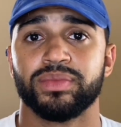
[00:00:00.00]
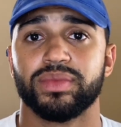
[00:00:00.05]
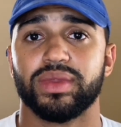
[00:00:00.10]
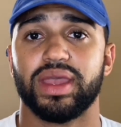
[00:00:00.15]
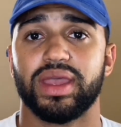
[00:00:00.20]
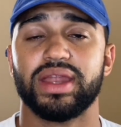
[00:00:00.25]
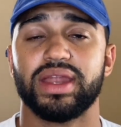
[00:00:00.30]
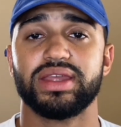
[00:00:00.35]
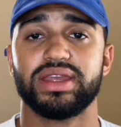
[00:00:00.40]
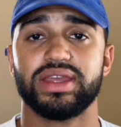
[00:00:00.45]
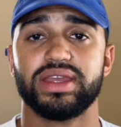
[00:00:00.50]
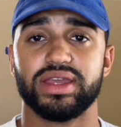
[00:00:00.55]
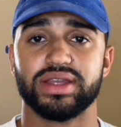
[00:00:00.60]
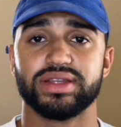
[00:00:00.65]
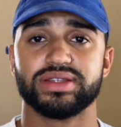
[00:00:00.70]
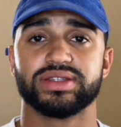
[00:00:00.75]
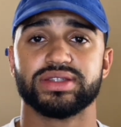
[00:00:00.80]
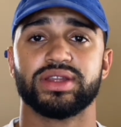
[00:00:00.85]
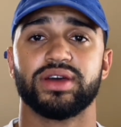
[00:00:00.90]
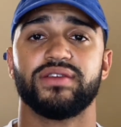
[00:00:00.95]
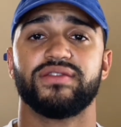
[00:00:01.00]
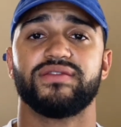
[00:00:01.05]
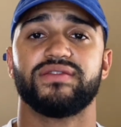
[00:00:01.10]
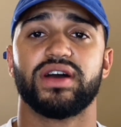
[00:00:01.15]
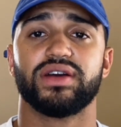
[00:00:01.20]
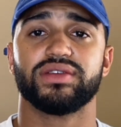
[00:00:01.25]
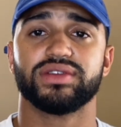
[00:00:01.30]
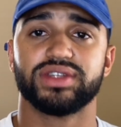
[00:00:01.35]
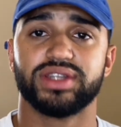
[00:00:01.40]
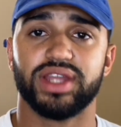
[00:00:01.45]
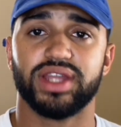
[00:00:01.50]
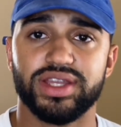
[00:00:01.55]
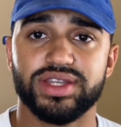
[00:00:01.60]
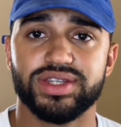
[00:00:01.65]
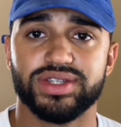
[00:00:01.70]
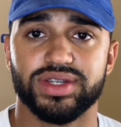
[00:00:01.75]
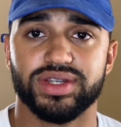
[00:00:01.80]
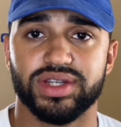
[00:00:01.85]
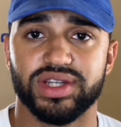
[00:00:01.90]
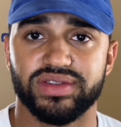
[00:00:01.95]
and He is the
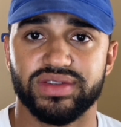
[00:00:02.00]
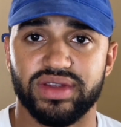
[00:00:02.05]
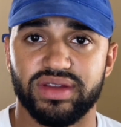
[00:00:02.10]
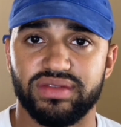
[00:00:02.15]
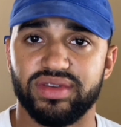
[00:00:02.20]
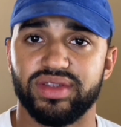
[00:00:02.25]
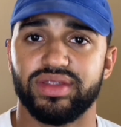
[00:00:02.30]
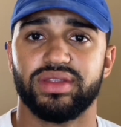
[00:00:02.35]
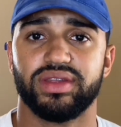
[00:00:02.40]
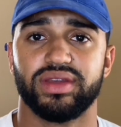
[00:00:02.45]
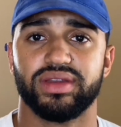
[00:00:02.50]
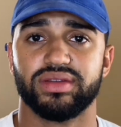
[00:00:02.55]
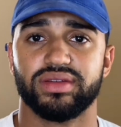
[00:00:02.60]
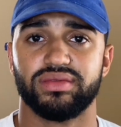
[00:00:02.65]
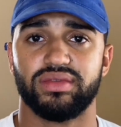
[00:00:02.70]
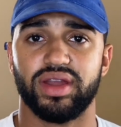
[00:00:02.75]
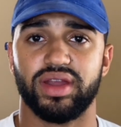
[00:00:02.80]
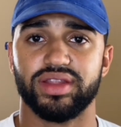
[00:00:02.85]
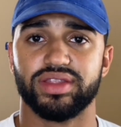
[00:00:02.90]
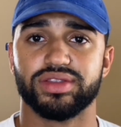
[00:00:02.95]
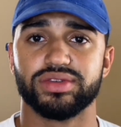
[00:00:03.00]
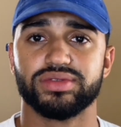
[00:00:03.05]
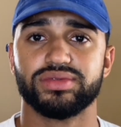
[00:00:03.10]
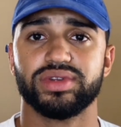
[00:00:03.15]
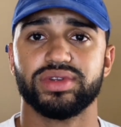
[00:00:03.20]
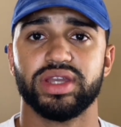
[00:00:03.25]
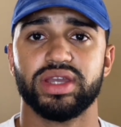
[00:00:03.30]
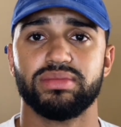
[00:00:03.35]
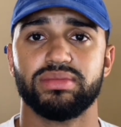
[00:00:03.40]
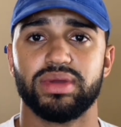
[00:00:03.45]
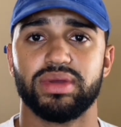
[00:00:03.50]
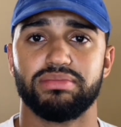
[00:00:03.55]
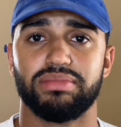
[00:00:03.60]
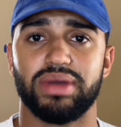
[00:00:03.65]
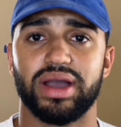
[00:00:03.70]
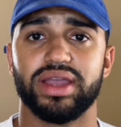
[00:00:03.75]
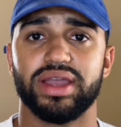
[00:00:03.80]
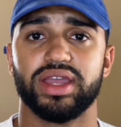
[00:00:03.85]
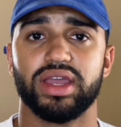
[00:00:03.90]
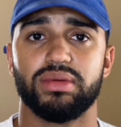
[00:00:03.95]
foundation of everything, right? Through Him and
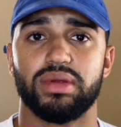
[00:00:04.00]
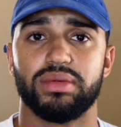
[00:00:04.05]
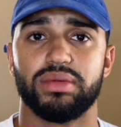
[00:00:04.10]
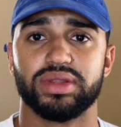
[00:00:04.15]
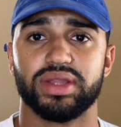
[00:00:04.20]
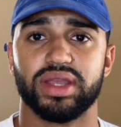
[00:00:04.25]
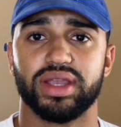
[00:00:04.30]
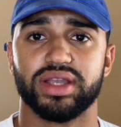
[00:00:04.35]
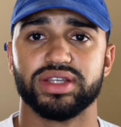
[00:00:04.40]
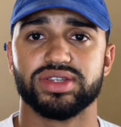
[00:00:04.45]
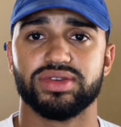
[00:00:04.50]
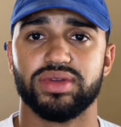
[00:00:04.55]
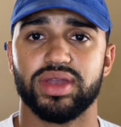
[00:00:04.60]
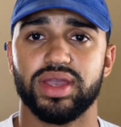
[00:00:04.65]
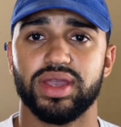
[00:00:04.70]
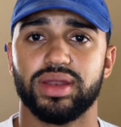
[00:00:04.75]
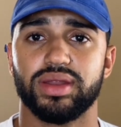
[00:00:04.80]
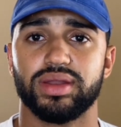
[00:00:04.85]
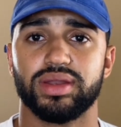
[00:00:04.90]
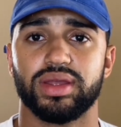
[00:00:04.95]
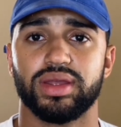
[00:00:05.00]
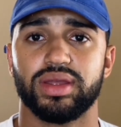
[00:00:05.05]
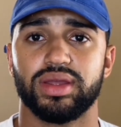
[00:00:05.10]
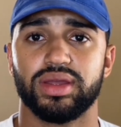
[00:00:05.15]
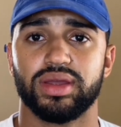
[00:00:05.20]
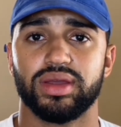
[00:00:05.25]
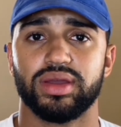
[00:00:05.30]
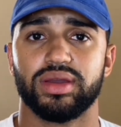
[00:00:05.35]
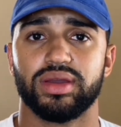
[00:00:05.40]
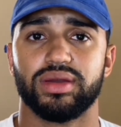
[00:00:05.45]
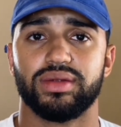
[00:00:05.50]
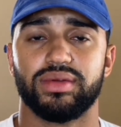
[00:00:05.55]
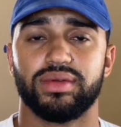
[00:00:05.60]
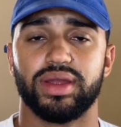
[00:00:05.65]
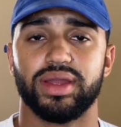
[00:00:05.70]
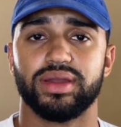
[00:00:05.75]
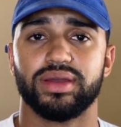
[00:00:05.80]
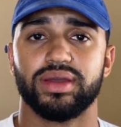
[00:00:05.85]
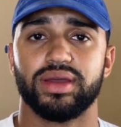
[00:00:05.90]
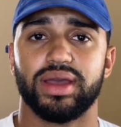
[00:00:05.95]
by Him, everything is created.
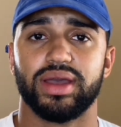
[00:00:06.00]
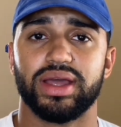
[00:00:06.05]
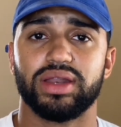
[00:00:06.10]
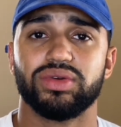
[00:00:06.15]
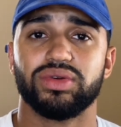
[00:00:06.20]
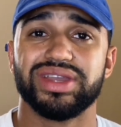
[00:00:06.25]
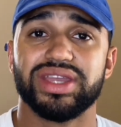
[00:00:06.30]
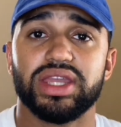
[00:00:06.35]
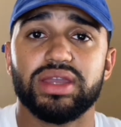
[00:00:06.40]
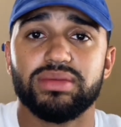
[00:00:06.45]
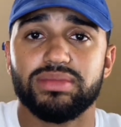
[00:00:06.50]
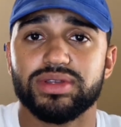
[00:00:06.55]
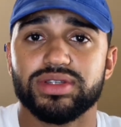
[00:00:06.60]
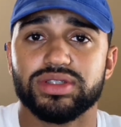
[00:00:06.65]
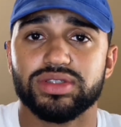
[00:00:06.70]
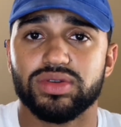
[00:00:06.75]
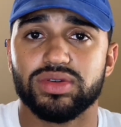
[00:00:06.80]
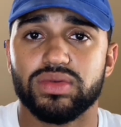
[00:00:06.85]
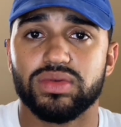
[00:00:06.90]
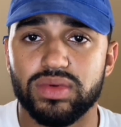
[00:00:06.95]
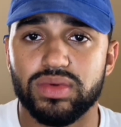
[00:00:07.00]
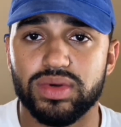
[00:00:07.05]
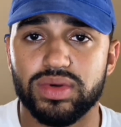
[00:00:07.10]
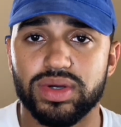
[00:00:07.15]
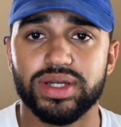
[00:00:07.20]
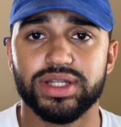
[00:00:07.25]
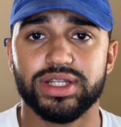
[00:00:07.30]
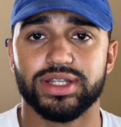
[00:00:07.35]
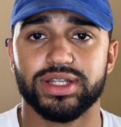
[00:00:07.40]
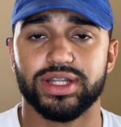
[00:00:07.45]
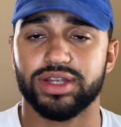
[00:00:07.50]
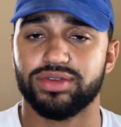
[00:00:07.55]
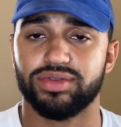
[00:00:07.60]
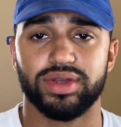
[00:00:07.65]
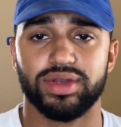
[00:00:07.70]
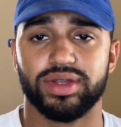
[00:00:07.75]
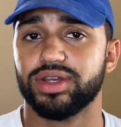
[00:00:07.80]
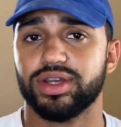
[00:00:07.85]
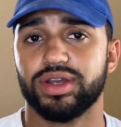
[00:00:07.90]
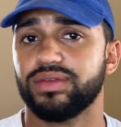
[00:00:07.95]
Right? Elohim is the one that
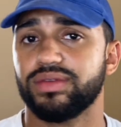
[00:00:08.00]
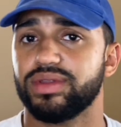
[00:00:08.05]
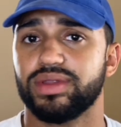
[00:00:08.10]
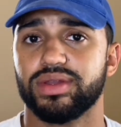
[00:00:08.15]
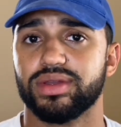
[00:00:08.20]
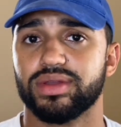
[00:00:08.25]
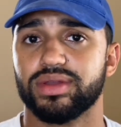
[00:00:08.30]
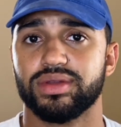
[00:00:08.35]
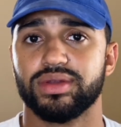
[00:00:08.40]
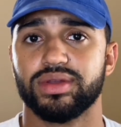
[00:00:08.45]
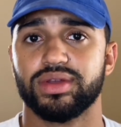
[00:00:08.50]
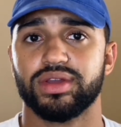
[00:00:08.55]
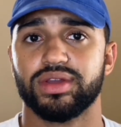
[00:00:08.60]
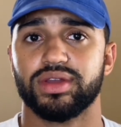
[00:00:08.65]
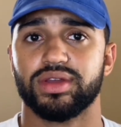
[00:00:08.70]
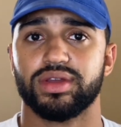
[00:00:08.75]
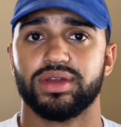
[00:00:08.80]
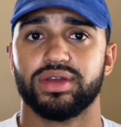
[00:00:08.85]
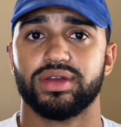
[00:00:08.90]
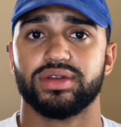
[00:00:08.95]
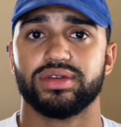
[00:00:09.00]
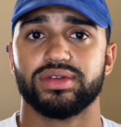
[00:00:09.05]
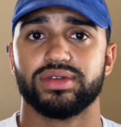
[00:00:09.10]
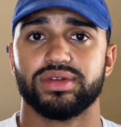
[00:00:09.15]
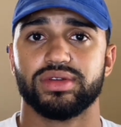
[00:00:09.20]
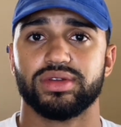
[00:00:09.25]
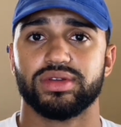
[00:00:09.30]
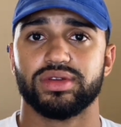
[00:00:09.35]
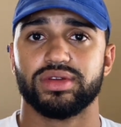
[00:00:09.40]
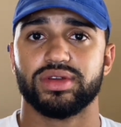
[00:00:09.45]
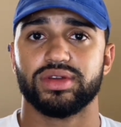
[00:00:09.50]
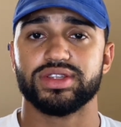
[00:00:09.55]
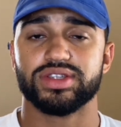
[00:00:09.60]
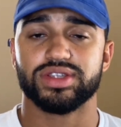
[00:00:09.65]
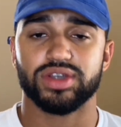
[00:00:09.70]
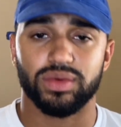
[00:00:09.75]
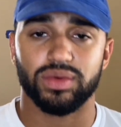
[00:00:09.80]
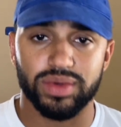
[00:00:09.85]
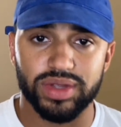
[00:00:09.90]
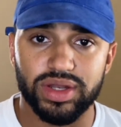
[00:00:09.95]
created everything. And
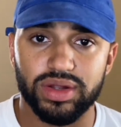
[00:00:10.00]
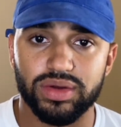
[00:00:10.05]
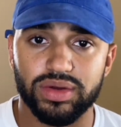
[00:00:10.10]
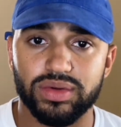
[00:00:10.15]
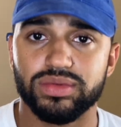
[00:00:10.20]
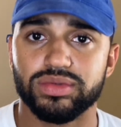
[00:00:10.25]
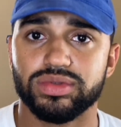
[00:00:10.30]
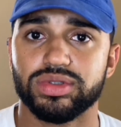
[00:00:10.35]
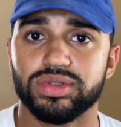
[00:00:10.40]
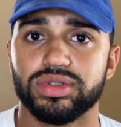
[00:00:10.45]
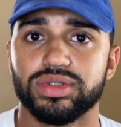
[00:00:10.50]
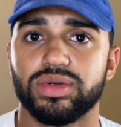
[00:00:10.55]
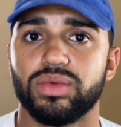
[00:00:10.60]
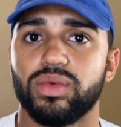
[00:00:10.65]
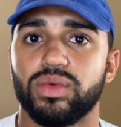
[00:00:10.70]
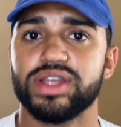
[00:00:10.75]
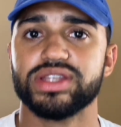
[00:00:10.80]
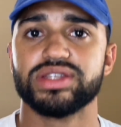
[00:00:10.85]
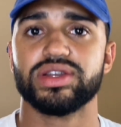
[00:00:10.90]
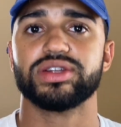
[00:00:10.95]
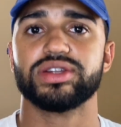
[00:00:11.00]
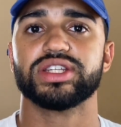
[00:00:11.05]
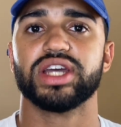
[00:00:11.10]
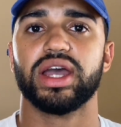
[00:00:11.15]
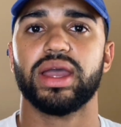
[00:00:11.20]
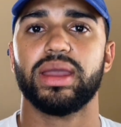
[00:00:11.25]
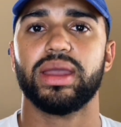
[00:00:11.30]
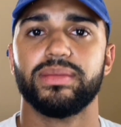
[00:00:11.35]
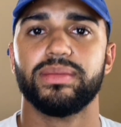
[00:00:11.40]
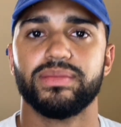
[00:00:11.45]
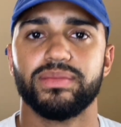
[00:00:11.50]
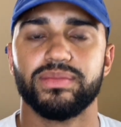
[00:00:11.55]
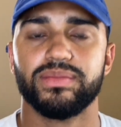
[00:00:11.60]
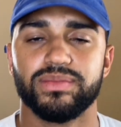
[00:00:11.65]
so we don't waste our time